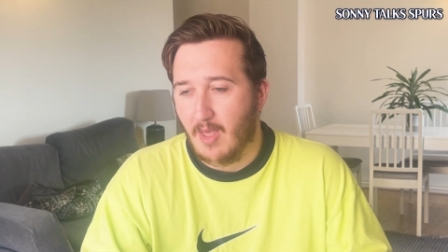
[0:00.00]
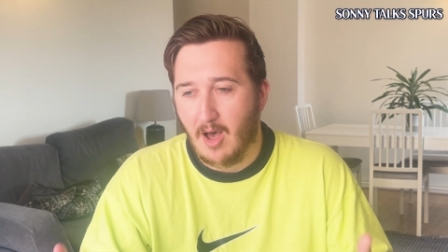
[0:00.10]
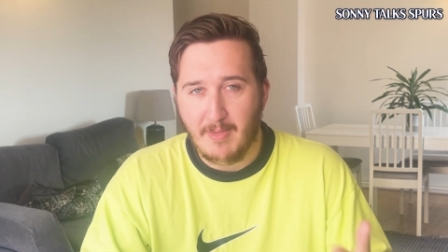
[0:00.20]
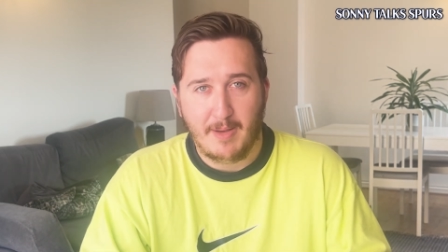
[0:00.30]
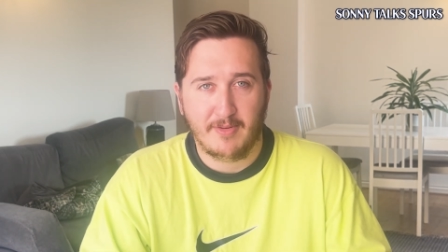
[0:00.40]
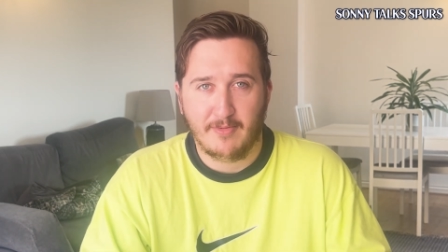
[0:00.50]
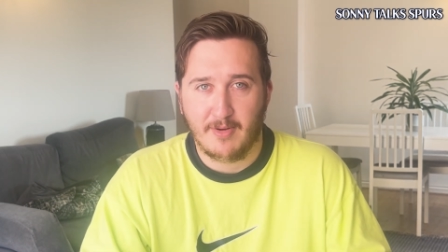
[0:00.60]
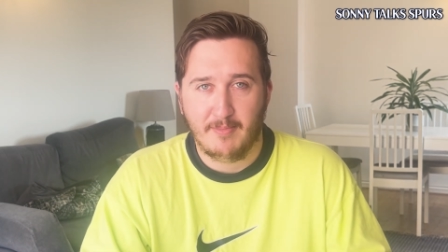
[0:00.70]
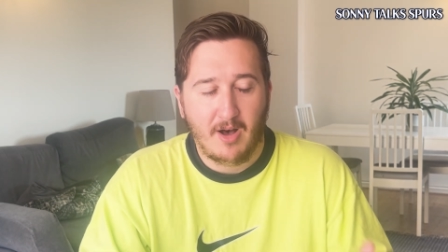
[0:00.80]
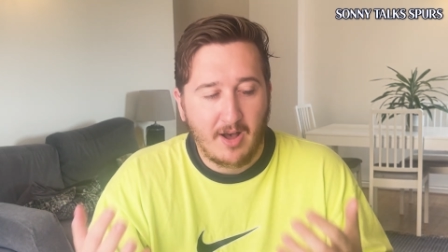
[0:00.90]
I'm happy for
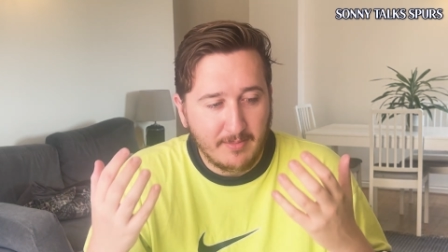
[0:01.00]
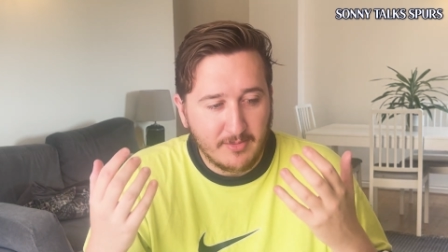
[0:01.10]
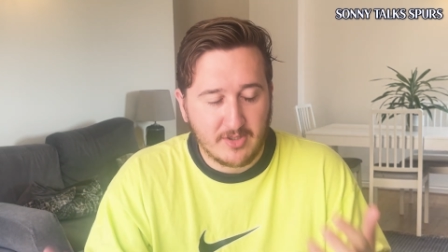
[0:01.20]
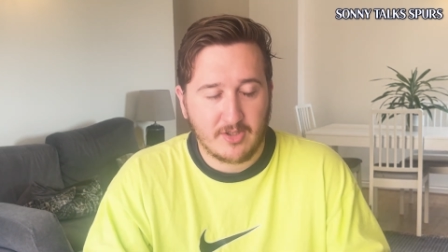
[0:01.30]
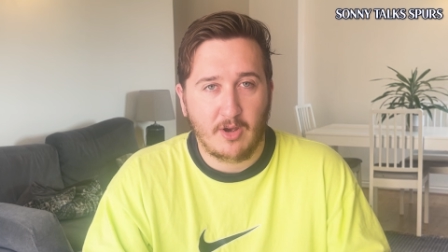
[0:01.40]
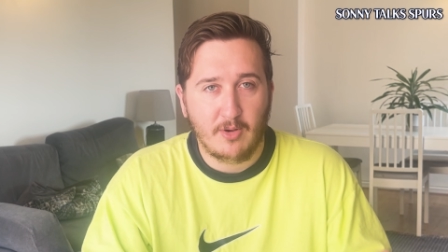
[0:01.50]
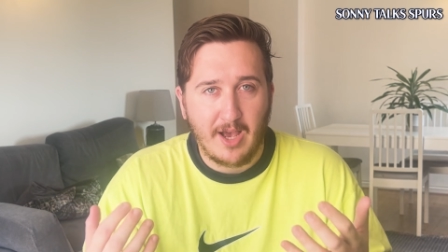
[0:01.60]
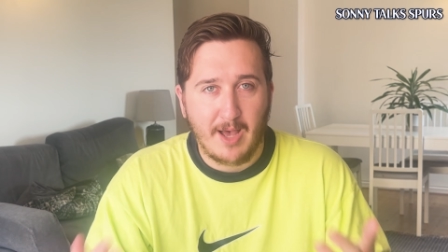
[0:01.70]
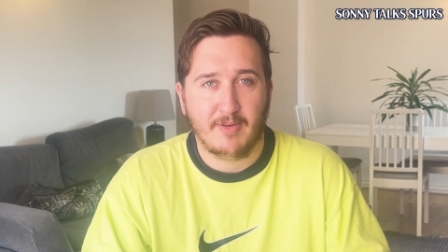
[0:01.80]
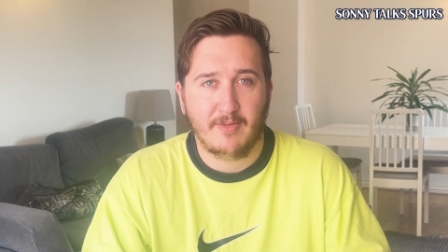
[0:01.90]
him. I am just so
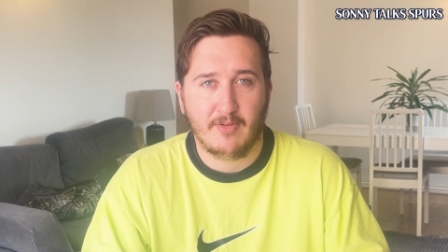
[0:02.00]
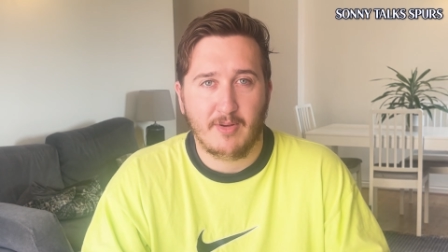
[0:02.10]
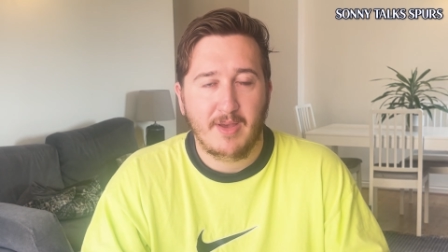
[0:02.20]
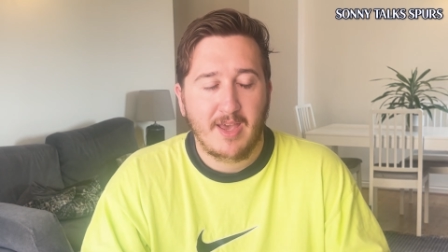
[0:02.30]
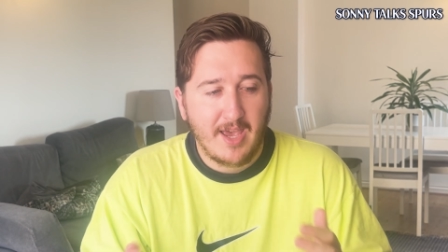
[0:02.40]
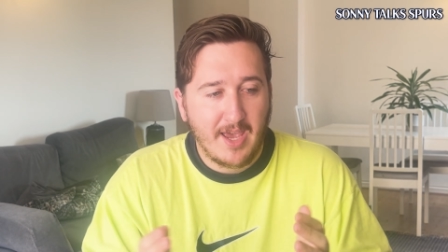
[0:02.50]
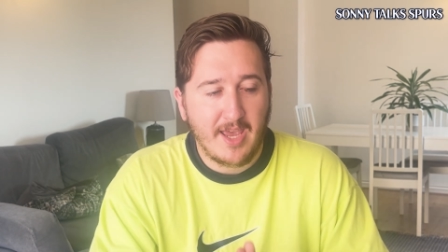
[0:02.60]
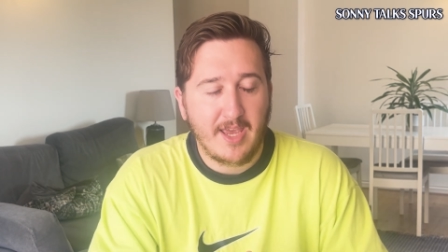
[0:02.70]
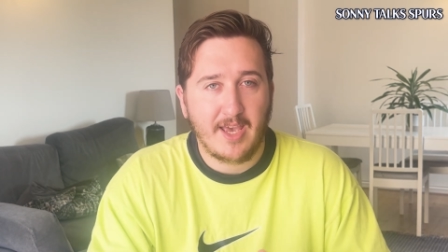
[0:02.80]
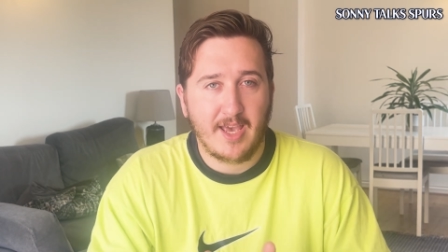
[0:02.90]
happy for him.
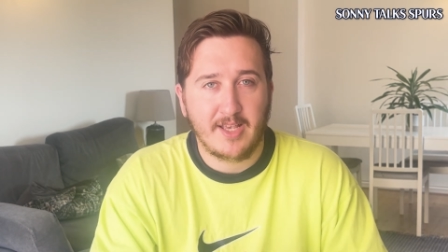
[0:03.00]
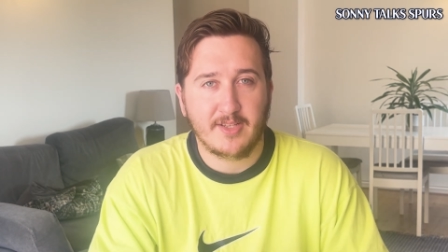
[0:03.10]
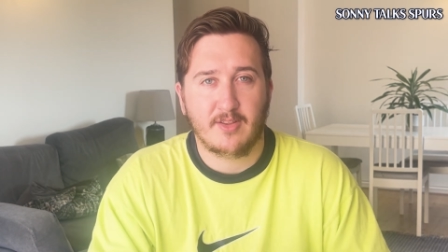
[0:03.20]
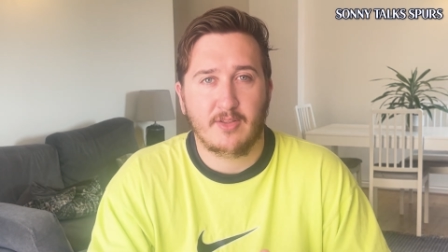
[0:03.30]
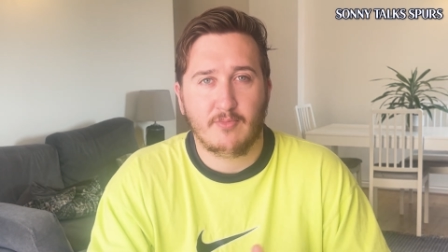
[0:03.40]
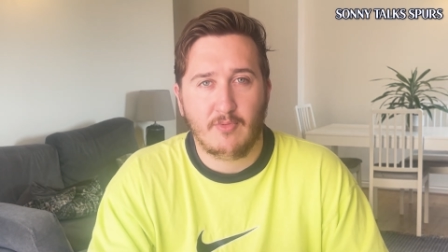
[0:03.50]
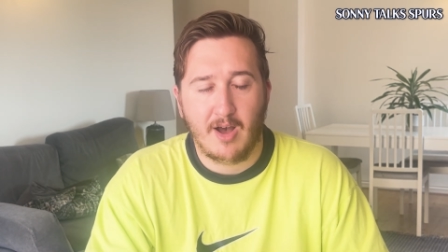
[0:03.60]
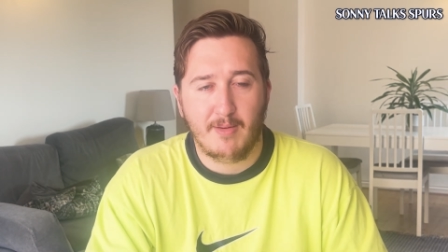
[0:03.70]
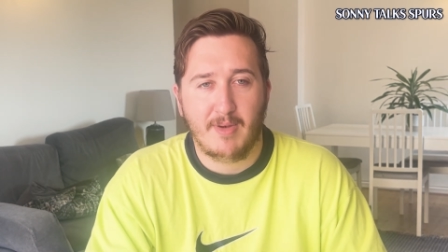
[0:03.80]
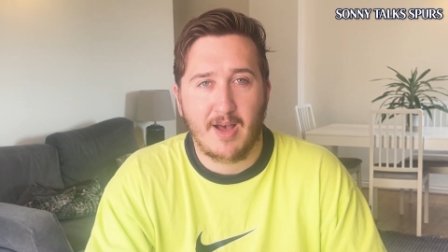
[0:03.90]
He is the
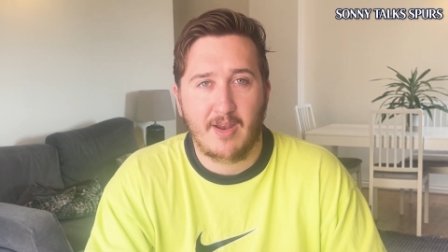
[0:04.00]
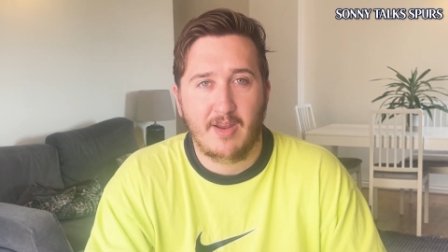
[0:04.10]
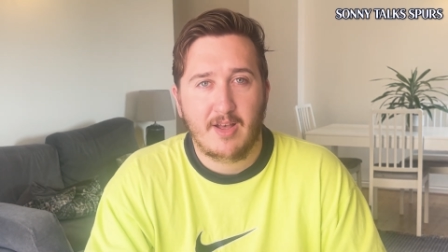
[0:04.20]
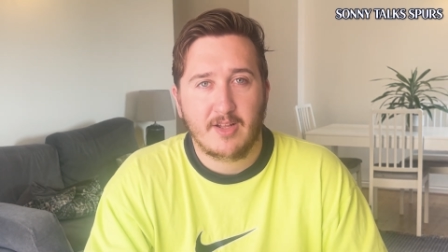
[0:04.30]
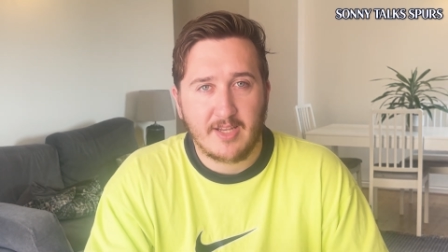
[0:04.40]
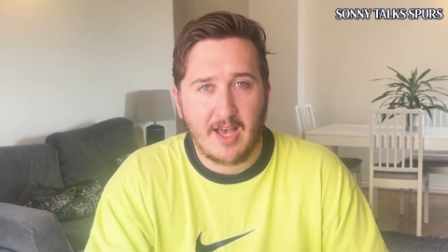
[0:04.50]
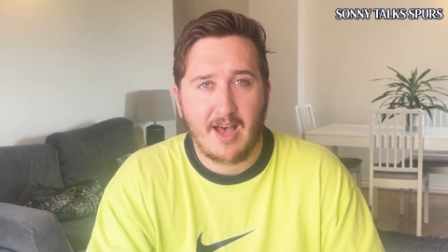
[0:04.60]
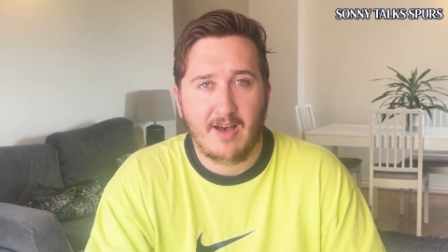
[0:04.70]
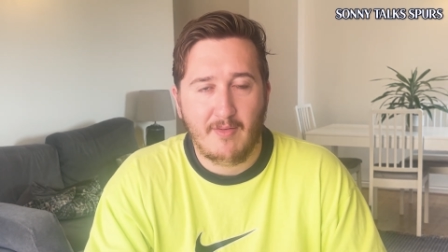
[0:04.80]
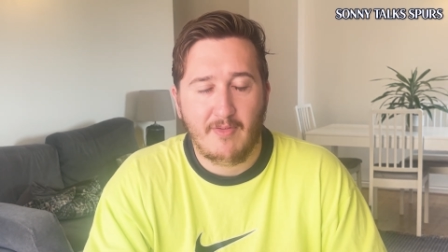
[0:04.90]
right man to
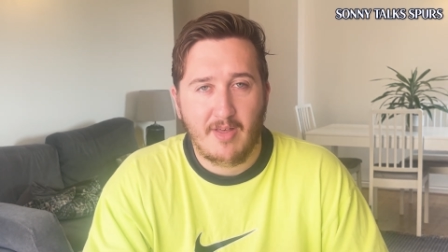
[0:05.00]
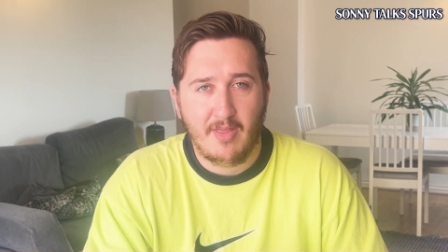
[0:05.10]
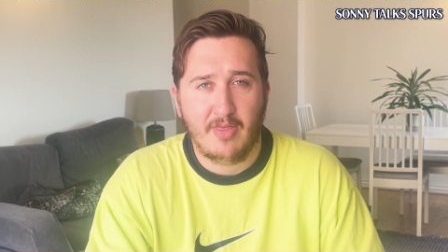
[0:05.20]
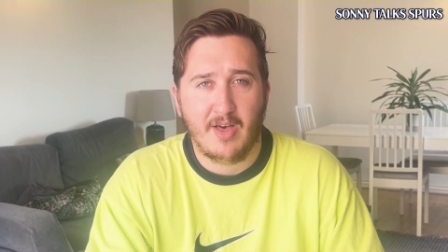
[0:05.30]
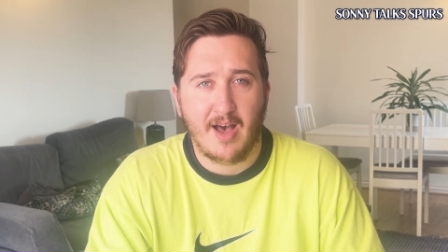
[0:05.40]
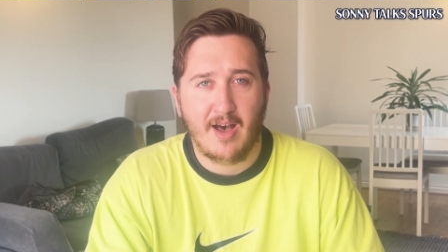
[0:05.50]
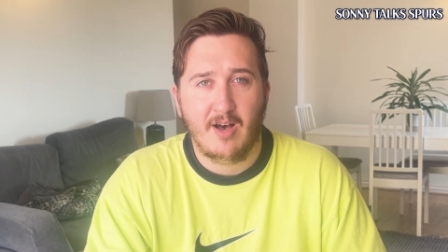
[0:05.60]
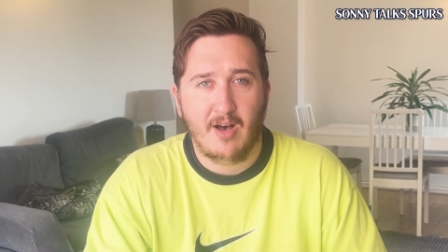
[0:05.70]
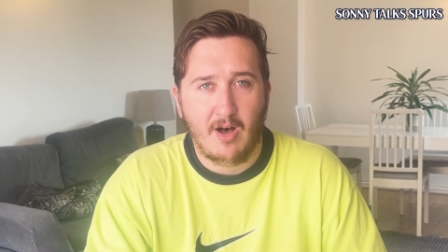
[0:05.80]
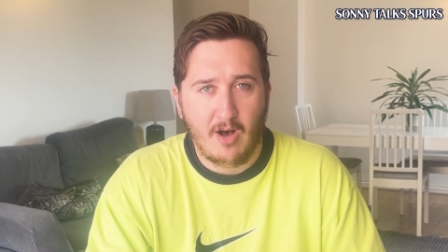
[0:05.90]
have that
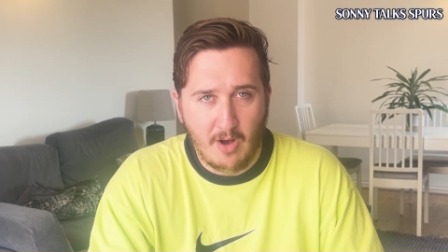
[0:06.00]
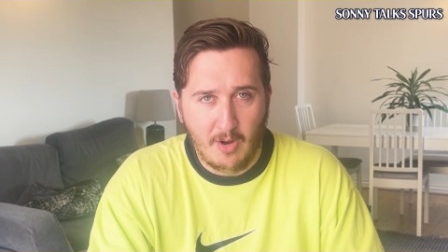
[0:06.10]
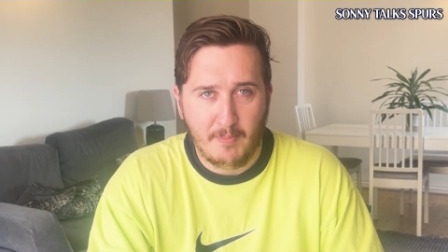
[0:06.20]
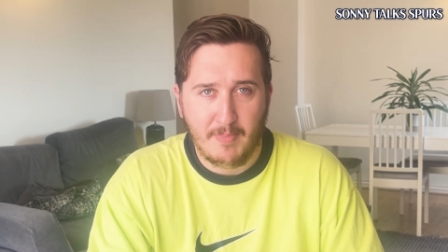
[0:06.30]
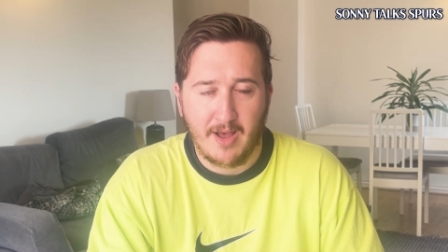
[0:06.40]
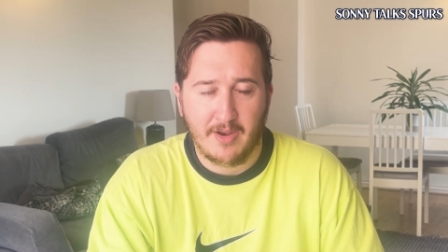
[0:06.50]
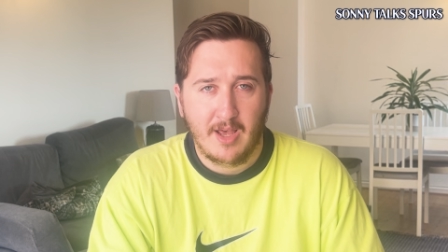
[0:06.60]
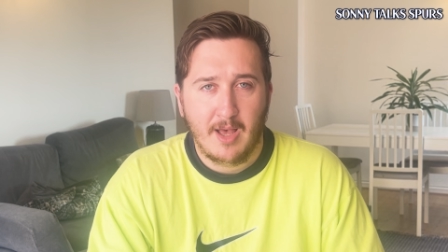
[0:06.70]
armband.